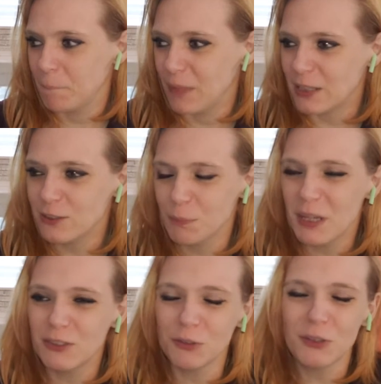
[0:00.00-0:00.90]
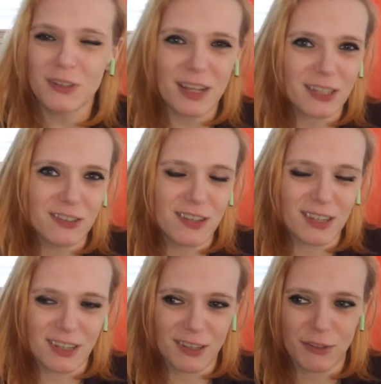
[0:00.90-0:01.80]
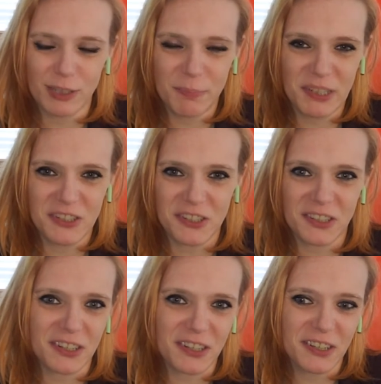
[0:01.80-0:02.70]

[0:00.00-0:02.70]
that just makes you look like a creepy jerk.